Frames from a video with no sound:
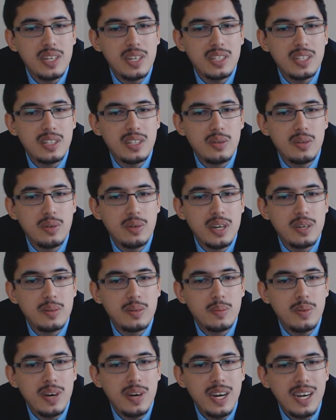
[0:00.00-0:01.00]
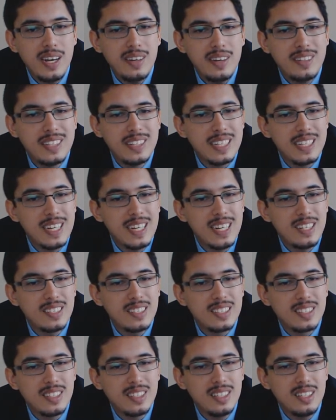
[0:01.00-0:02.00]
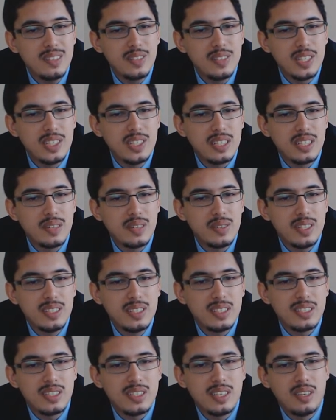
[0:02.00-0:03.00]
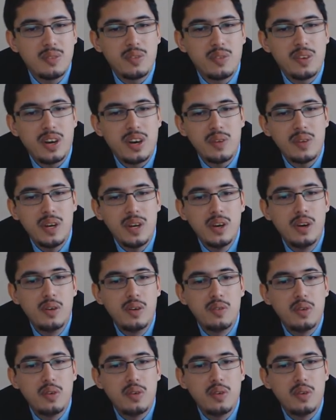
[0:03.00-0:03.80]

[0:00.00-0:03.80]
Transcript: Pagenaud went round the outside of Hinchcliffe into turn 5